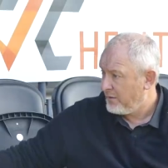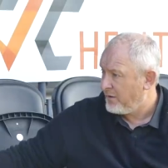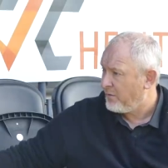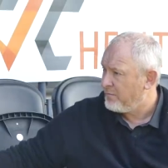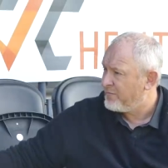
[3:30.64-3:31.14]
you
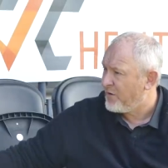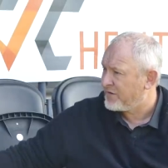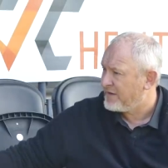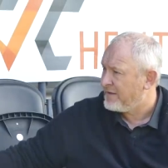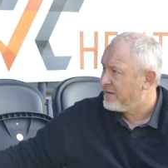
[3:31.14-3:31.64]
know,
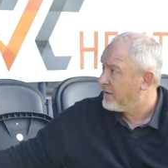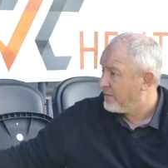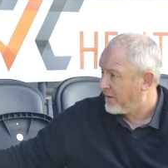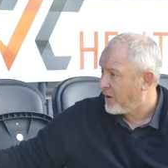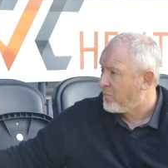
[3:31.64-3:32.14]
firstly the,
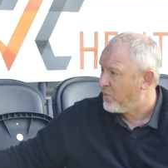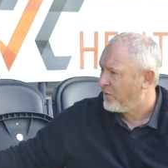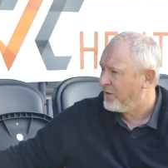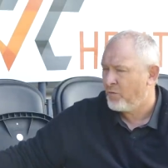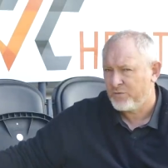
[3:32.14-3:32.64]
the club
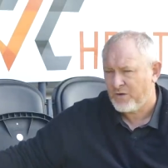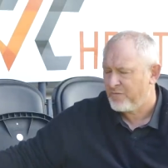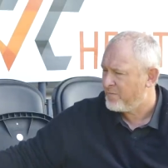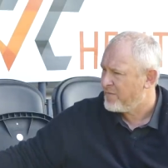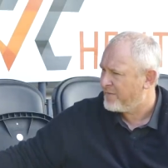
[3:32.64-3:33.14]
want, and also
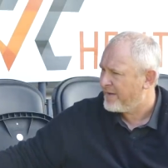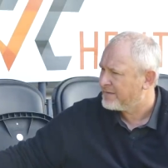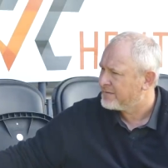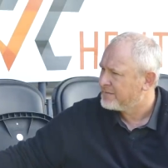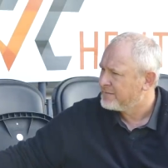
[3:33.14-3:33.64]
from the
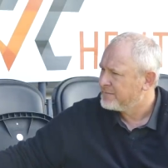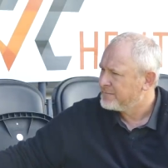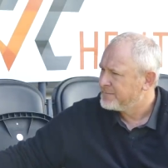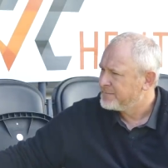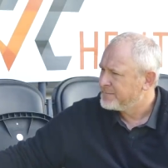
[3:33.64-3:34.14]
fans.
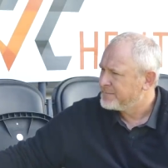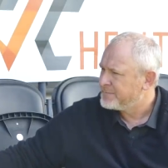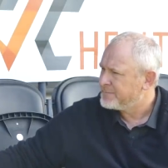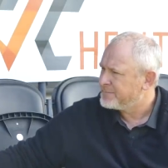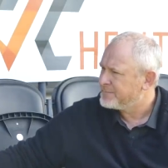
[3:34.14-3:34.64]
You've
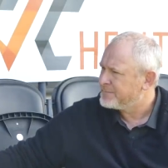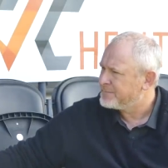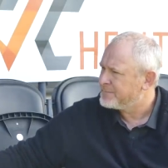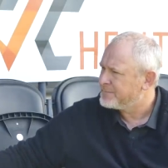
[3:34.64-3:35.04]
had a, a little